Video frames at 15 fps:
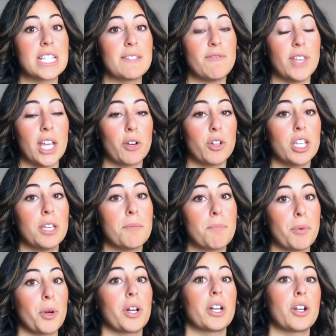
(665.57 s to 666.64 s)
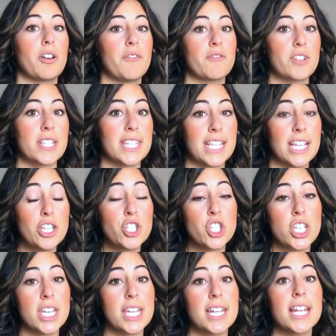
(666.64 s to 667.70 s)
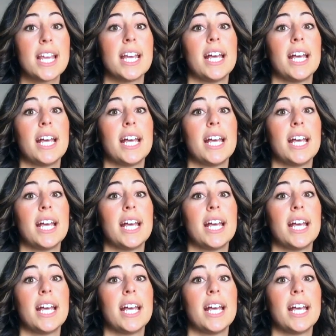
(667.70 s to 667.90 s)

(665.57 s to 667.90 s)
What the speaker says: very important conversation.